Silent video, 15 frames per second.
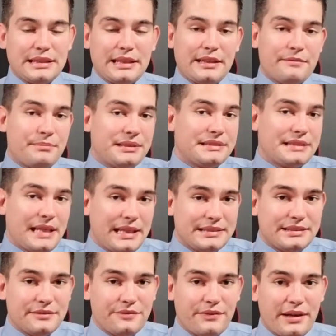that have been
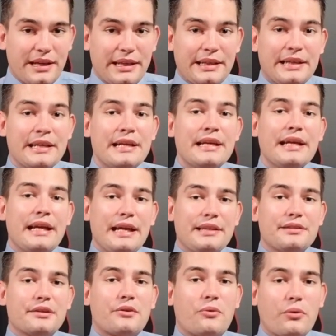testifying
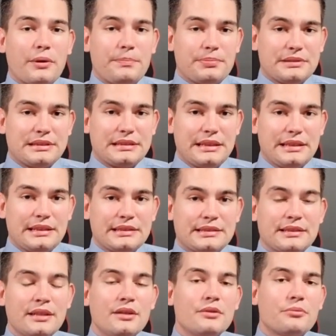in the court
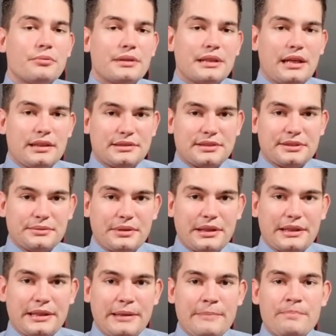proceedings, were not so
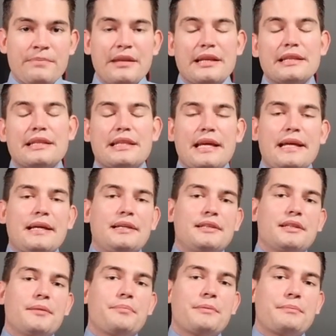lucky. They
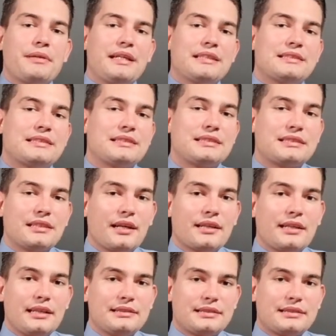ended up being stuck